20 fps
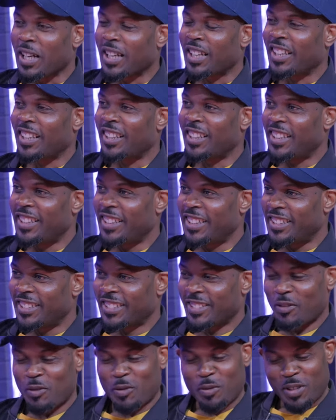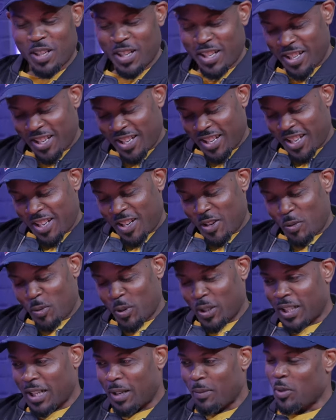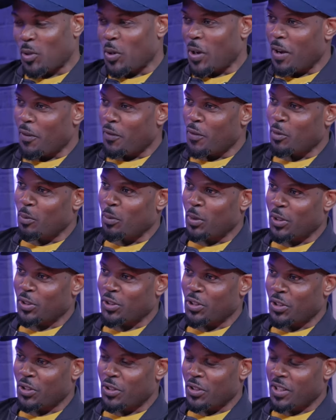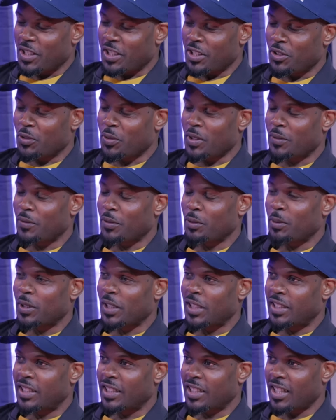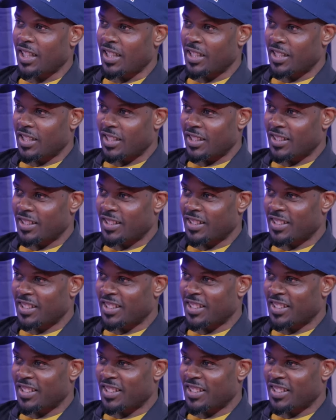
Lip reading: Makelele. Welcome to our football show, Street Football Education.